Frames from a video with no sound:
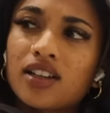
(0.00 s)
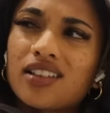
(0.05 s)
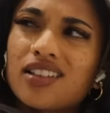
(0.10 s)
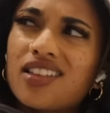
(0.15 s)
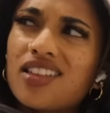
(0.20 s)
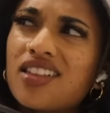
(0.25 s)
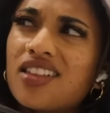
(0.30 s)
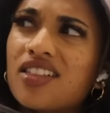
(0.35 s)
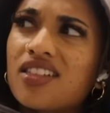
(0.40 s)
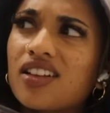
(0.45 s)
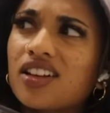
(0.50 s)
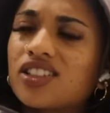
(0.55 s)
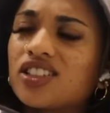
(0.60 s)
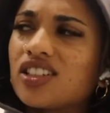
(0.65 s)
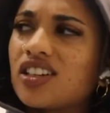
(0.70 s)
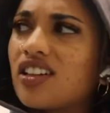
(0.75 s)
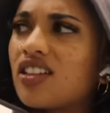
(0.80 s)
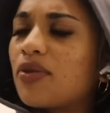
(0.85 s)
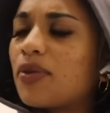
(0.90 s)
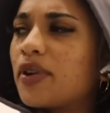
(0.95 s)
This is such
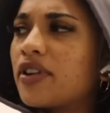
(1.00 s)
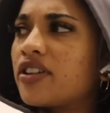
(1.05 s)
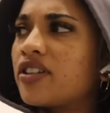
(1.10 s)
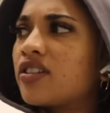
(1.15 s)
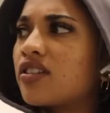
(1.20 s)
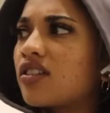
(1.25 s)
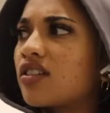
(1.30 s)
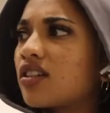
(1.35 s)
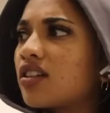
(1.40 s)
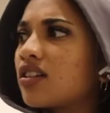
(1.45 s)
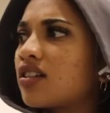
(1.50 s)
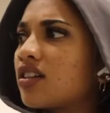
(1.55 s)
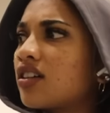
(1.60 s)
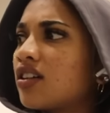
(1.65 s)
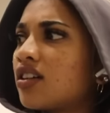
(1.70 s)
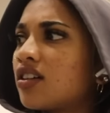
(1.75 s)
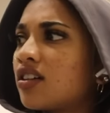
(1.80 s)
an experience. Like,